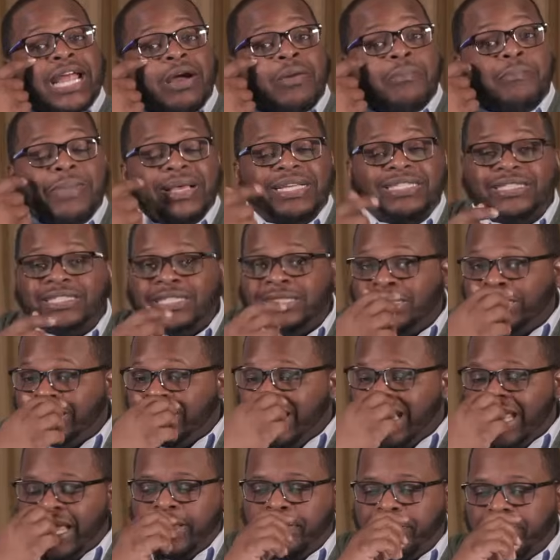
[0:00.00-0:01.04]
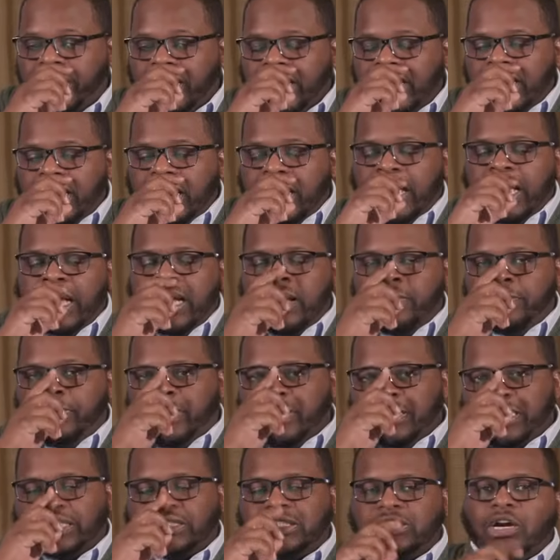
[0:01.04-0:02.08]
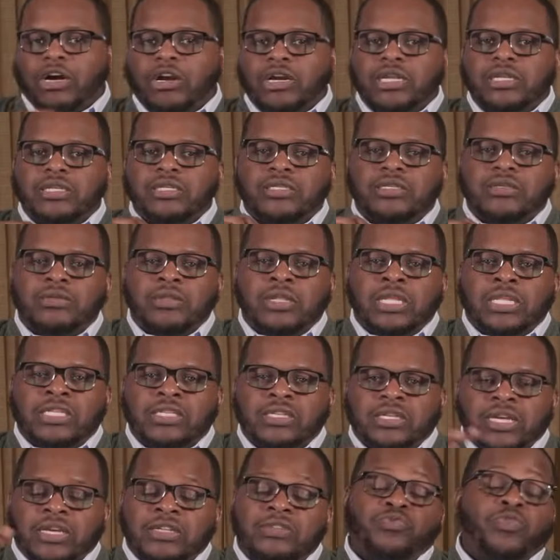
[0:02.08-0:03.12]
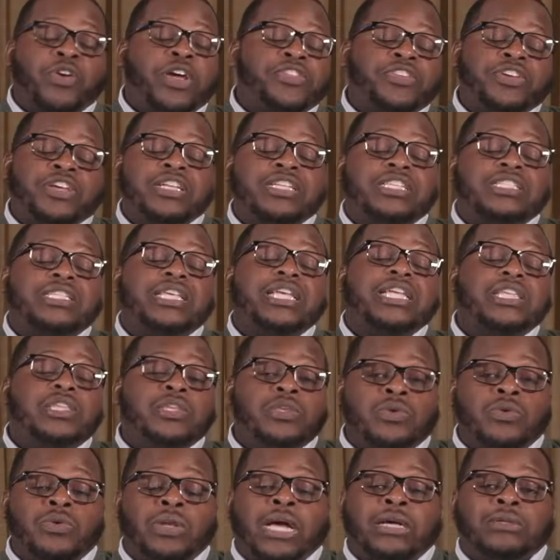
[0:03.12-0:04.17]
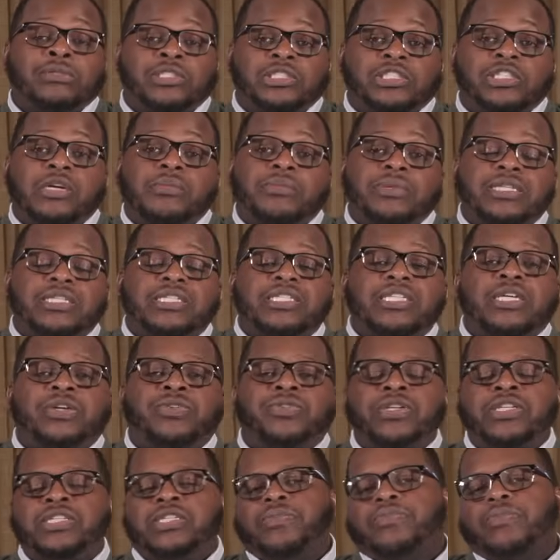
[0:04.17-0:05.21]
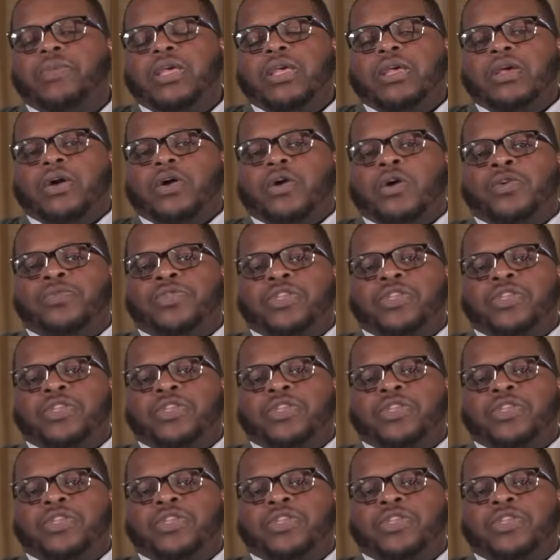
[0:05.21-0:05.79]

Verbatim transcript: our message tonight um, because I started this, rather continued our sermon series on